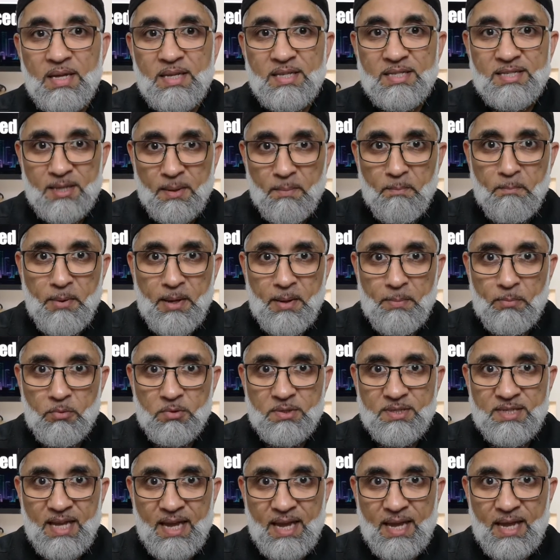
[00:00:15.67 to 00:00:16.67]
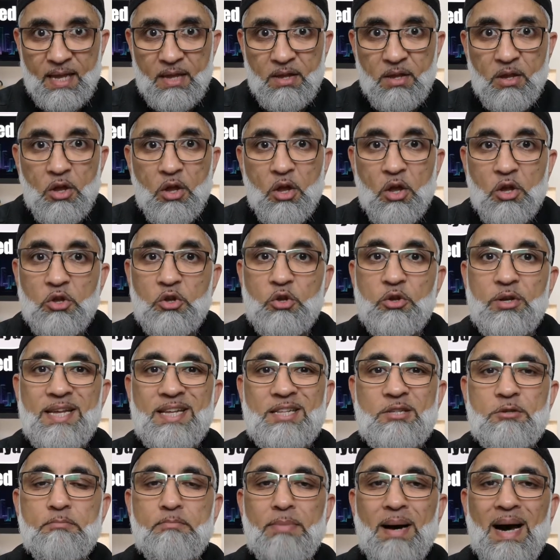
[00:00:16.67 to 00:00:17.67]
Some people say you
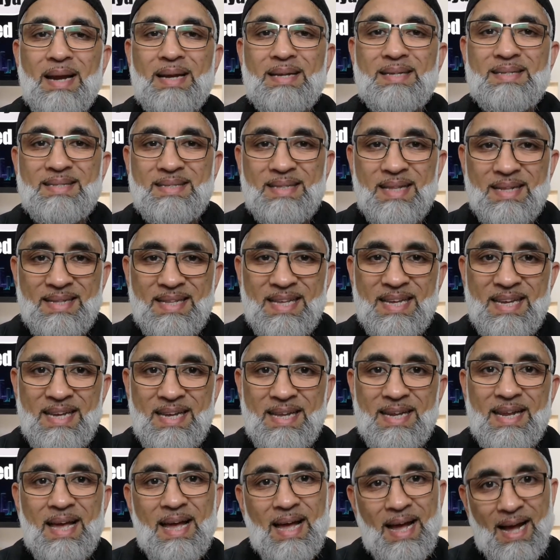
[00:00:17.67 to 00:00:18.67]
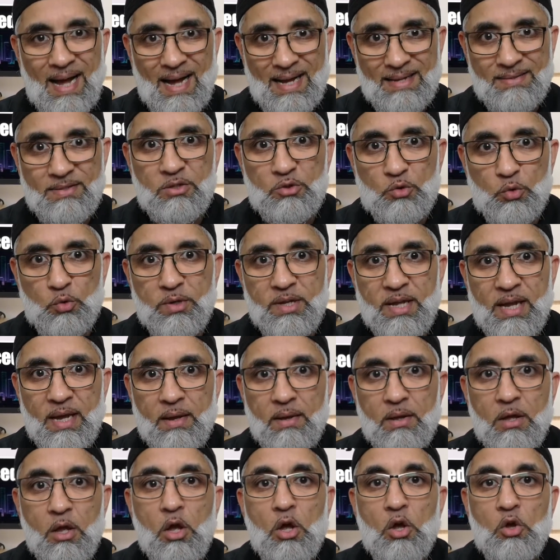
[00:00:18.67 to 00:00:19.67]
need to balance the deen and the dunya.